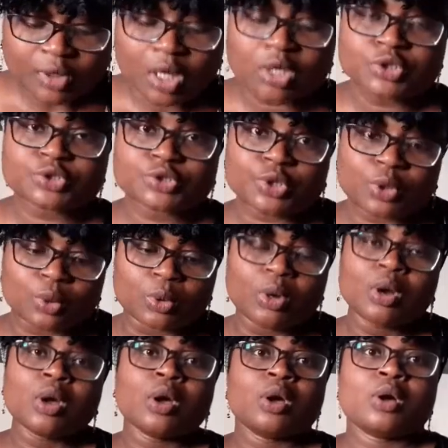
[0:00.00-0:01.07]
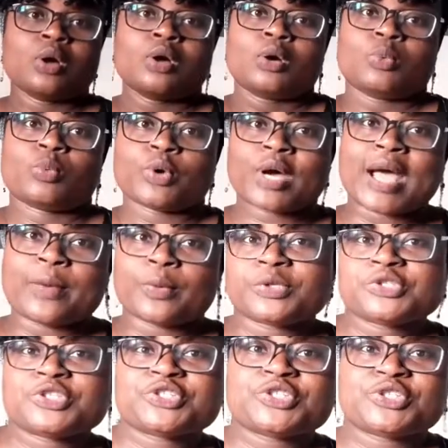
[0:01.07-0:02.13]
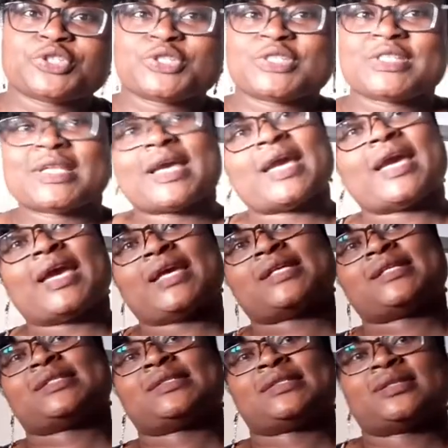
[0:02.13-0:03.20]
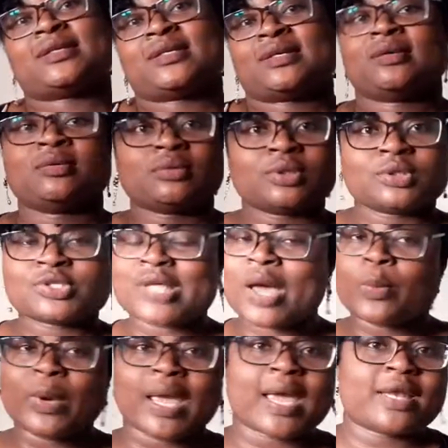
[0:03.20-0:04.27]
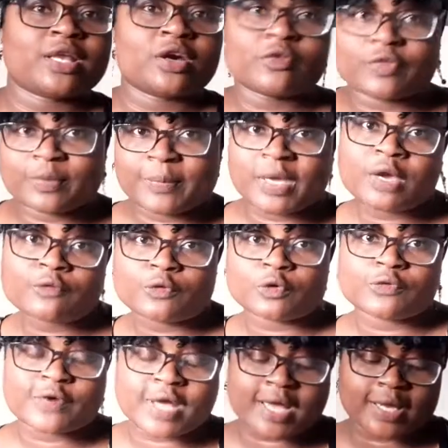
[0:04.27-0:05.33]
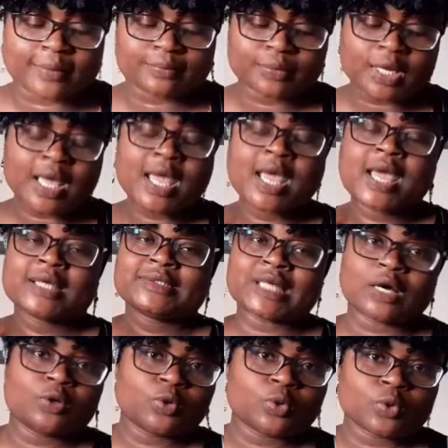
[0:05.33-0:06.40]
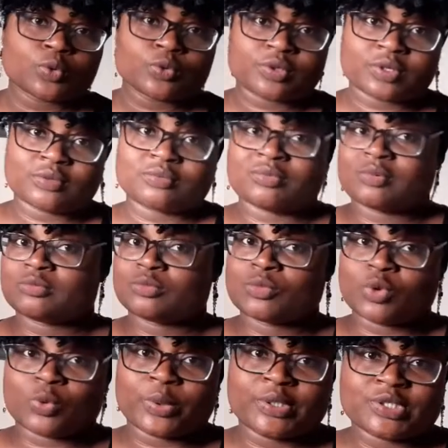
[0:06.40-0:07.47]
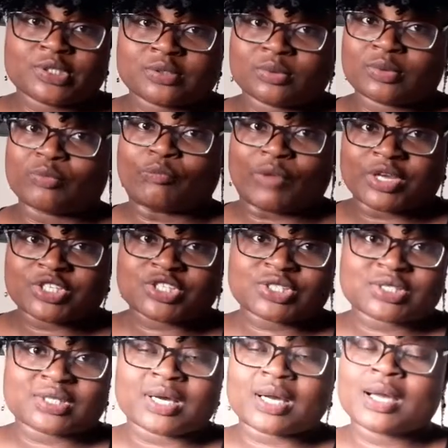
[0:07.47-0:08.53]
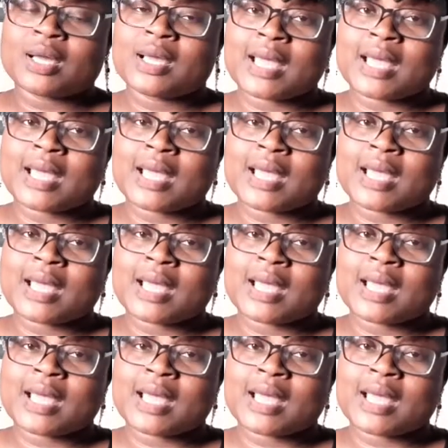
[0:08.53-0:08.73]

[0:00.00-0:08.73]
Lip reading: So what I want you to do today is start with any of the Big Four firm, going to register,